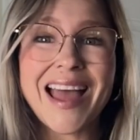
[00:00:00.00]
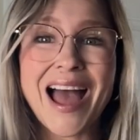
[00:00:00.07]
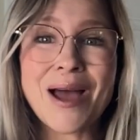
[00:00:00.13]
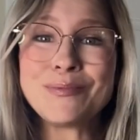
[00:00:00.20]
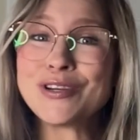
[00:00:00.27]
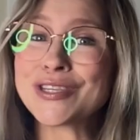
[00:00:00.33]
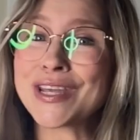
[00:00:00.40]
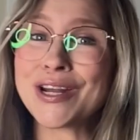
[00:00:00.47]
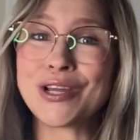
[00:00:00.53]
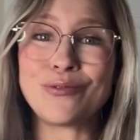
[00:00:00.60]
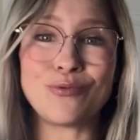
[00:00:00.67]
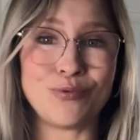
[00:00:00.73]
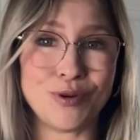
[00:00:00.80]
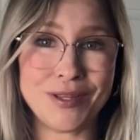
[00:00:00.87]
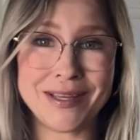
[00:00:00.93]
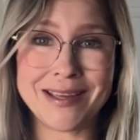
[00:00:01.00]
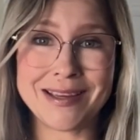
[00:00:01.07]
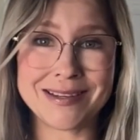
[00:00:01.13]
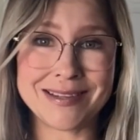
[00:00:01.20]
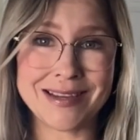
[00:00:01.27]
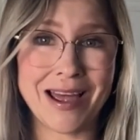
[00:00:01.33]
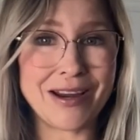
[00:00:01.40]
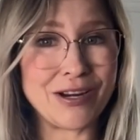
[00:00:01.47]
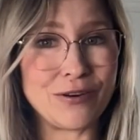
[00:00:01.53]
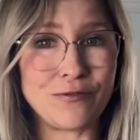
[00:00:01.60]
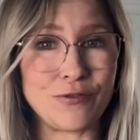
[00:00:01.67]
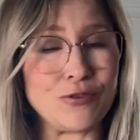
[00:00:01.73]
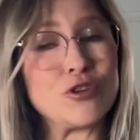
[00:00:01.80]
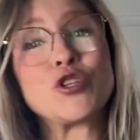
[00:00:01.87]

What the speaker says: I'm just getting really excited for